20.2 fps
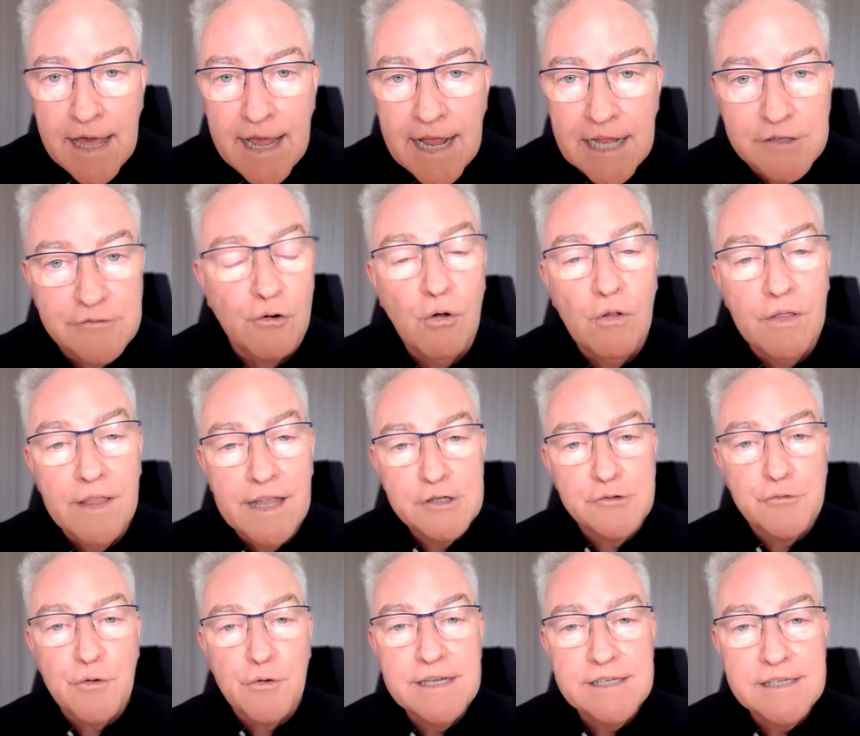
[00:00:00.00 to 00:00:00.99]
It's for all
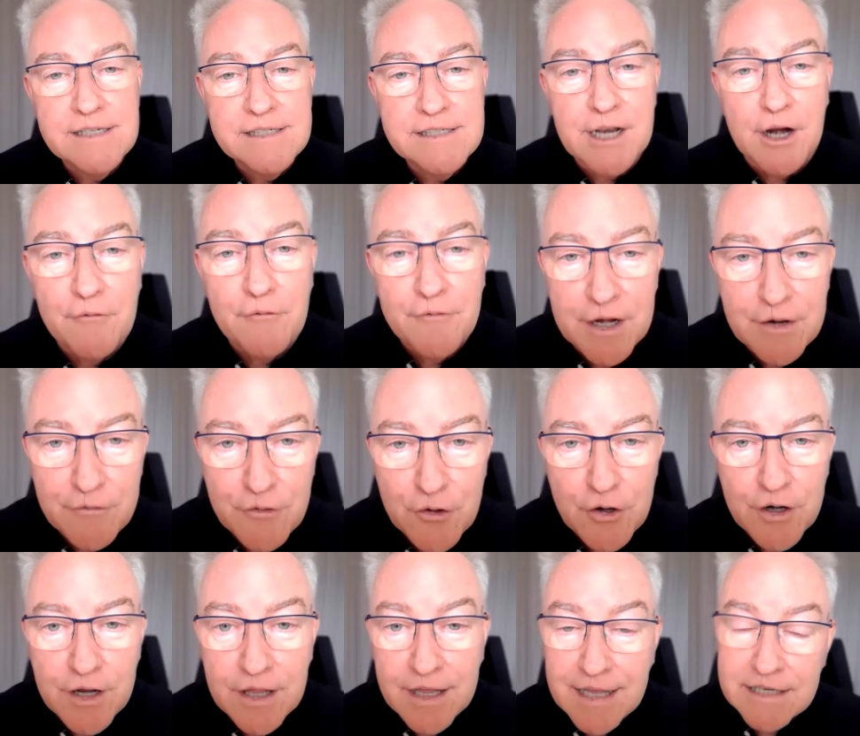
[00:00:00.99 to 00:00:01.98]
these reasons that I've
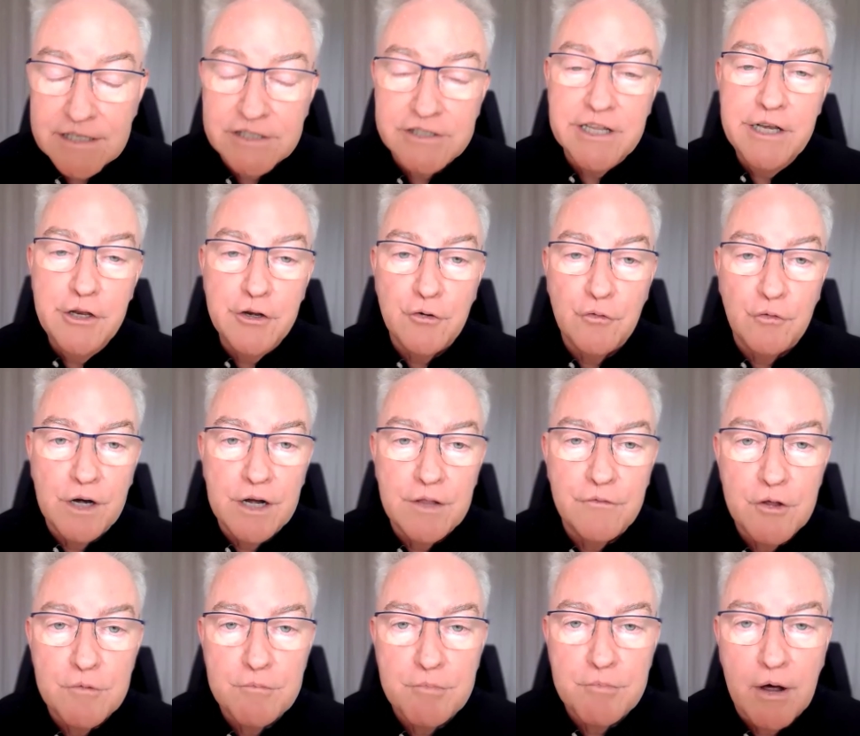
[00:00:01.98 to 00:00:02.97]
interviewed and continue to
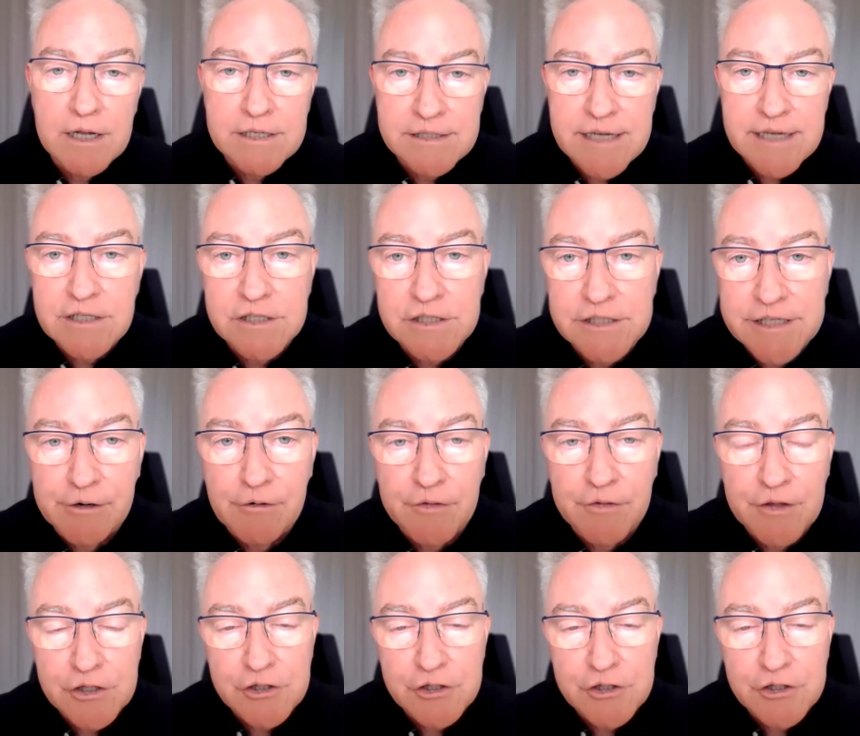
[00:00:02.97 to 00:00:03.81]
interview buyers agents here on the